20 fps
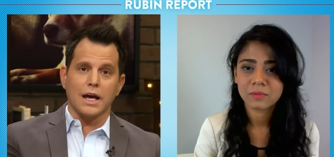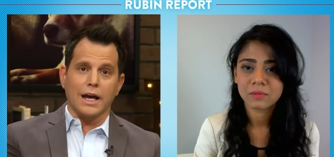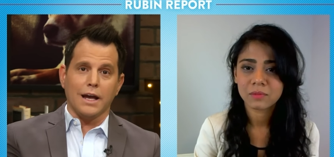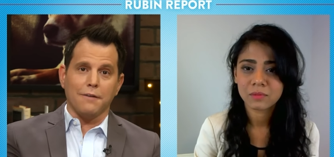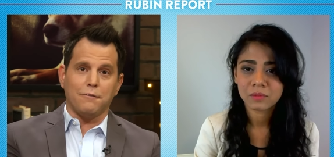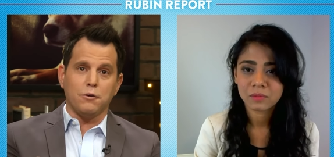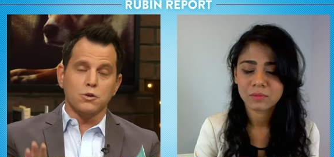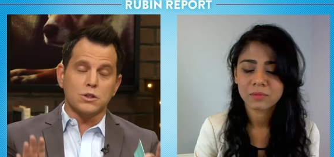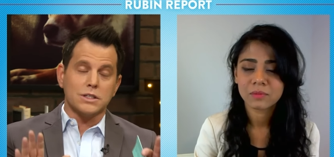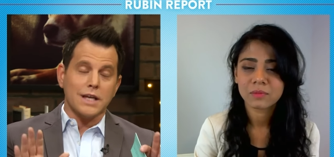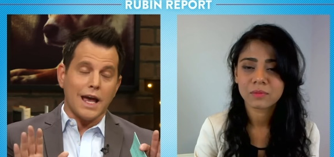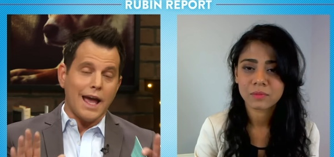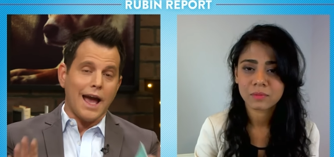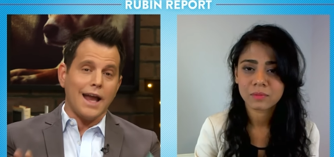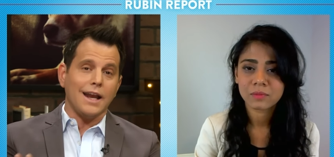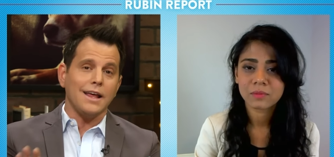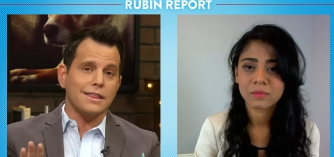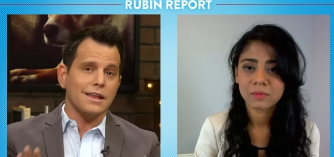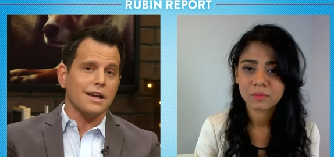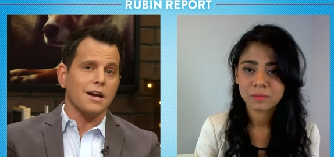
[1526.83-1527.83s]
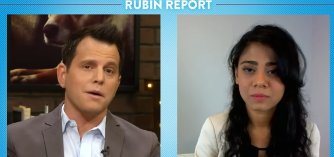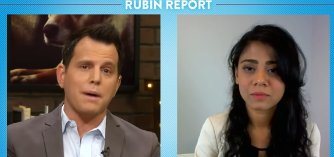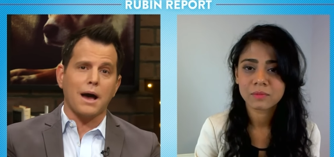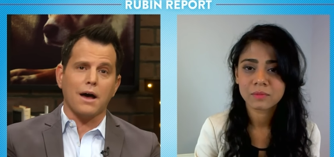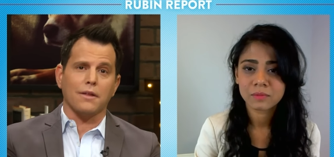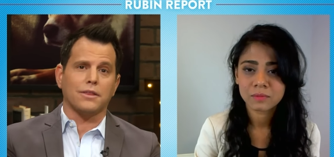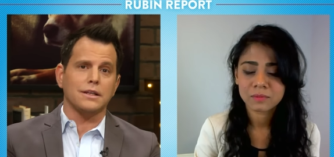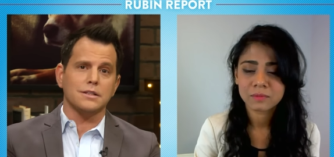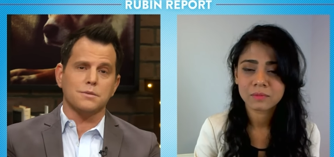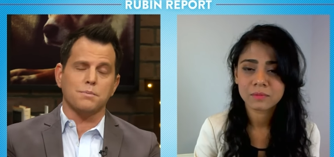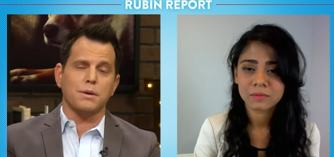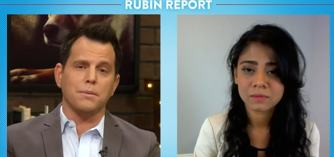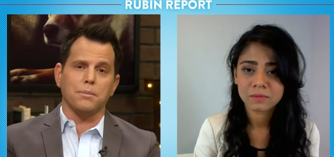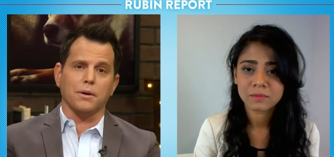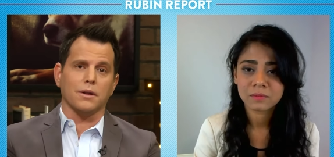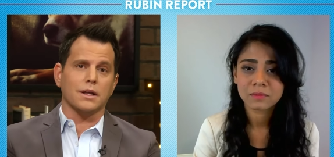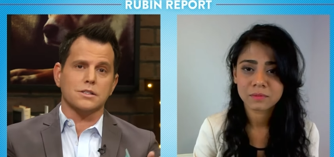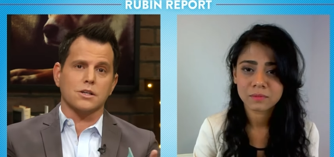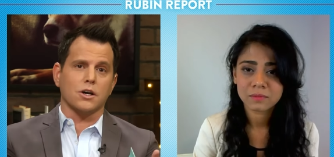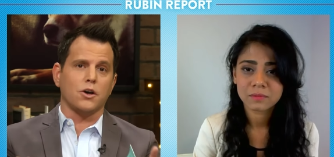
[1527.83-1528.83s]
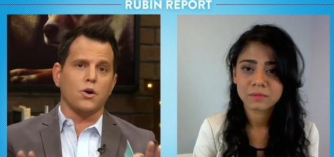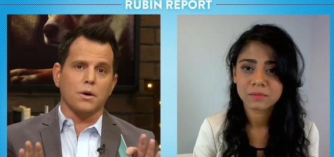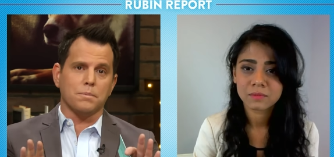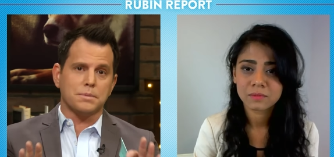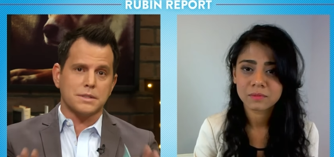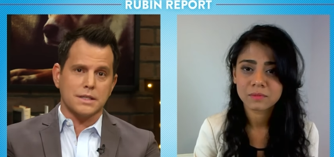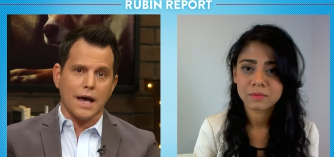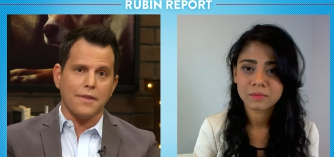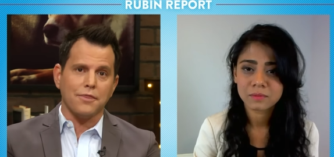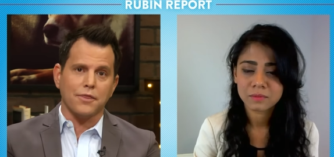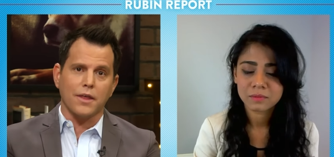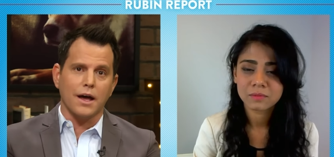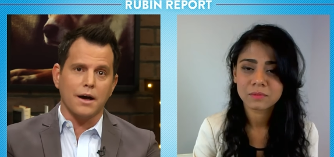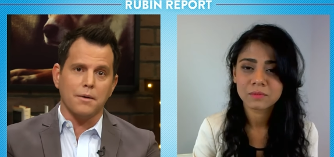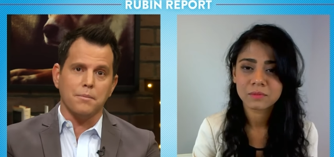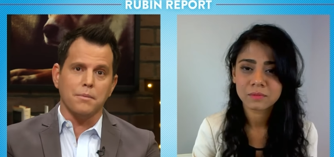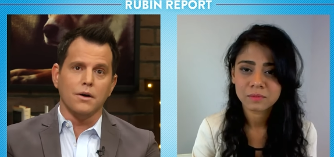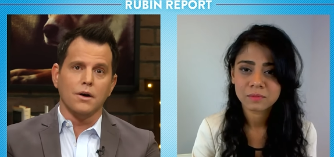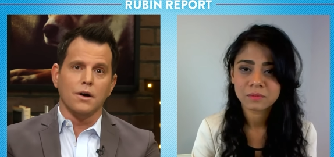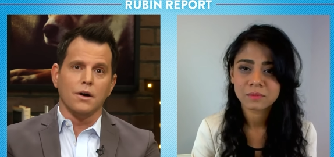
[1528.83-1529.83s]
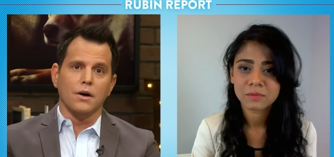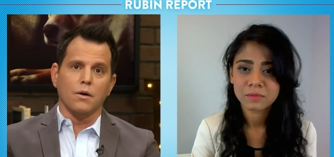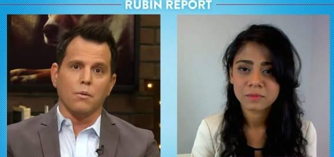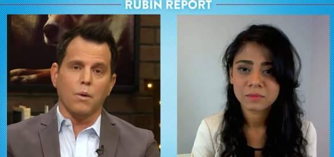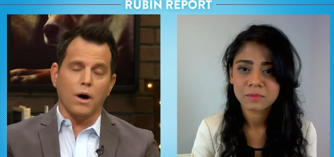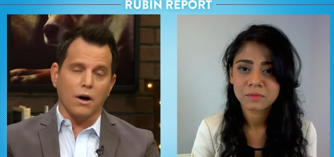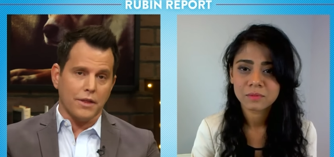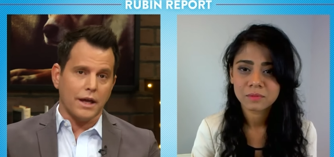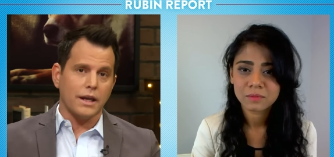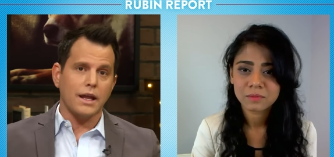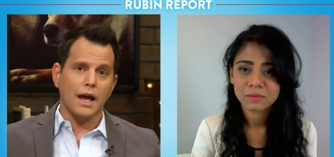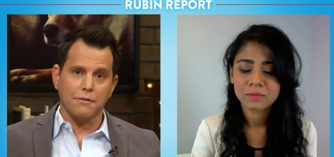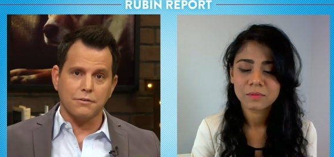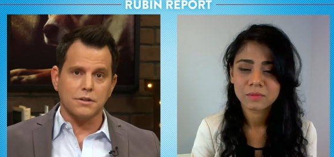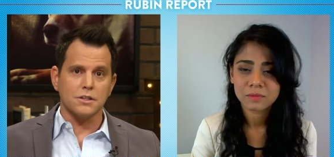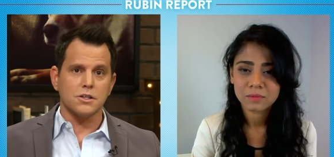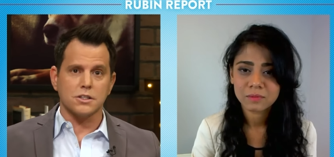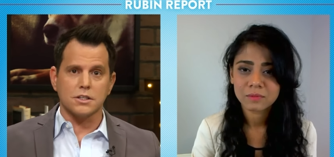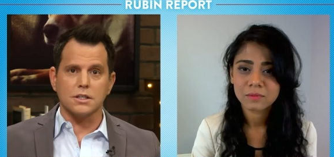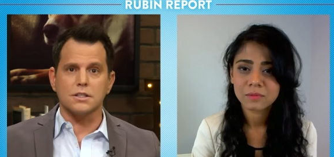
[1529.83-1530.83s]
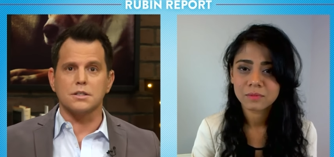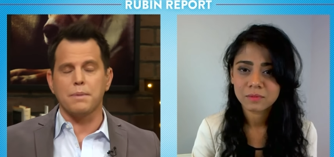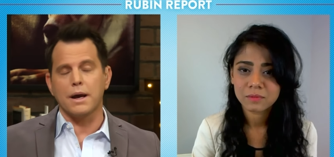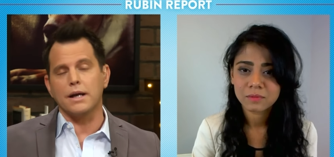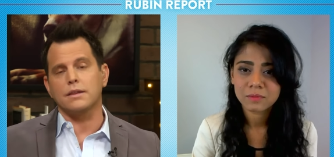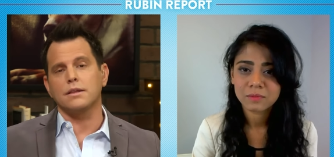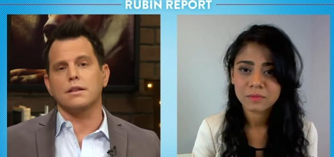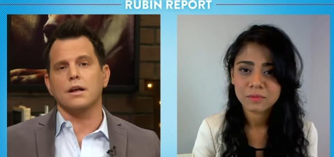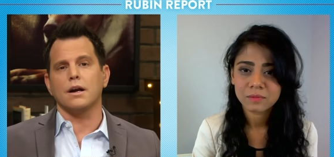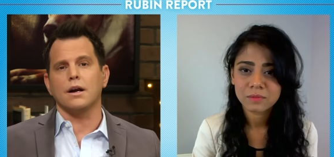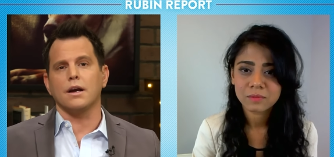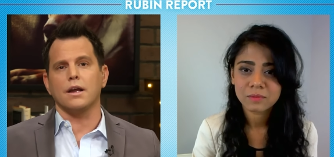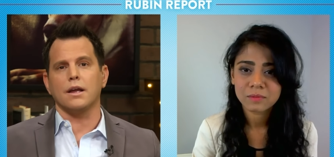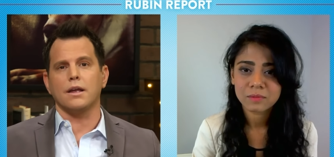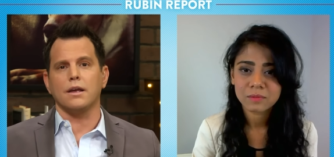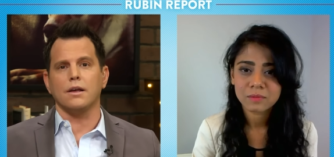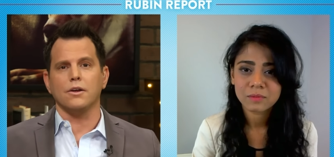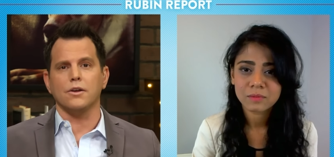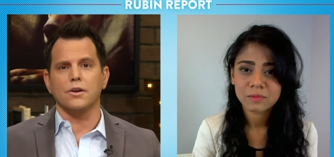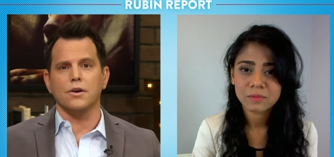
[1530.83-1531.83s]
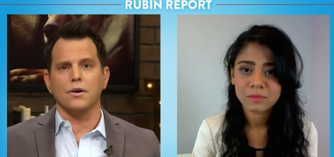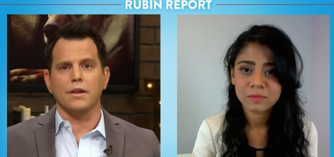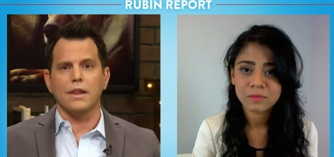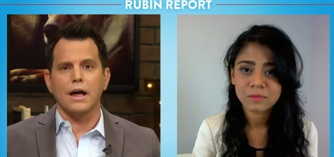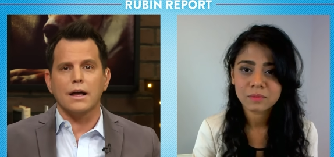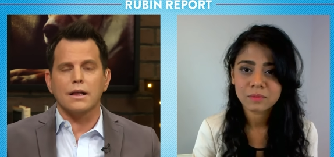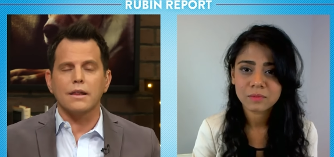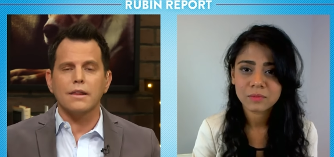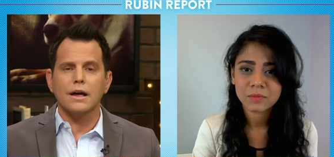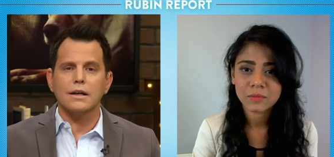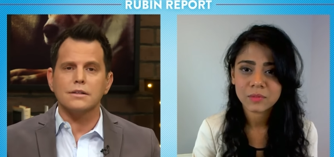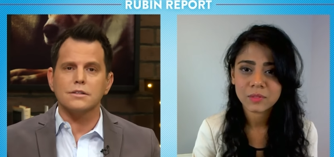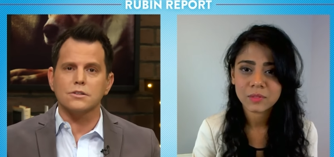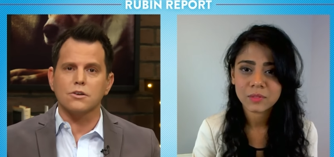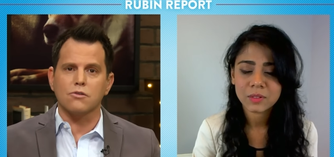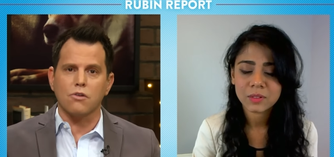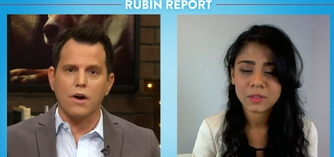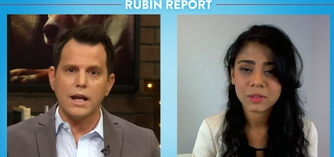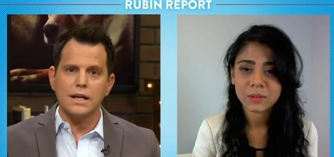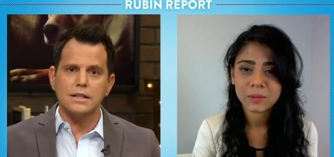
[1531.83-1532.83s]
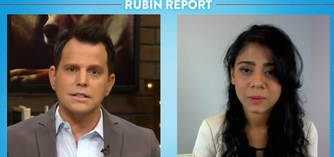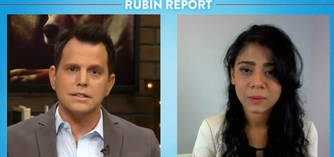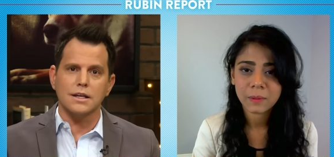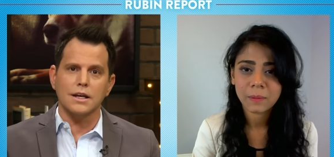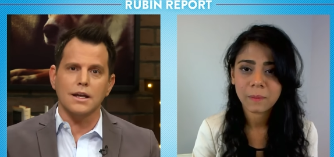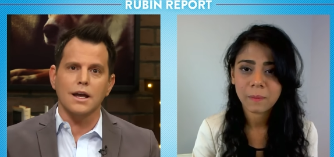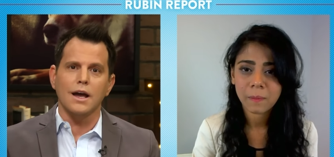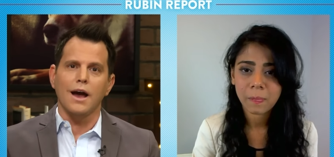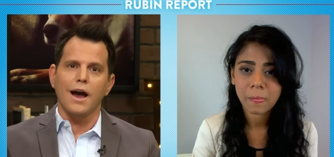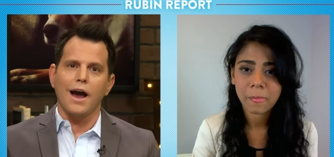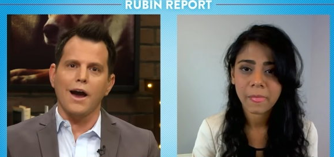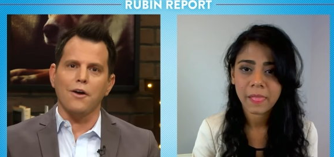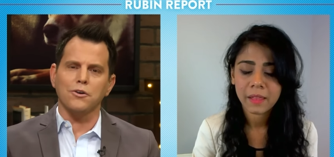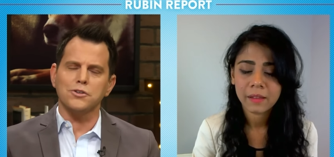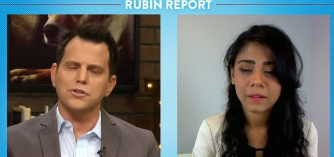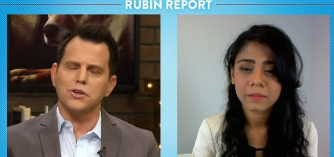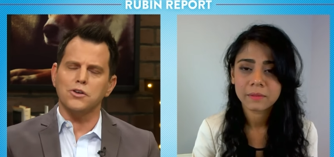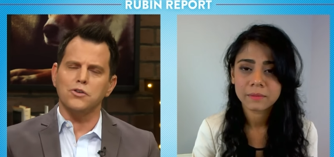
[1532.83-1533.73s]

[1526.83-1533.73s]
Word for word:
Speaker 1: If you say anything about these people that's going to upset them, well, then you have to just expect that they're going to kill you. And that's crazy. And also,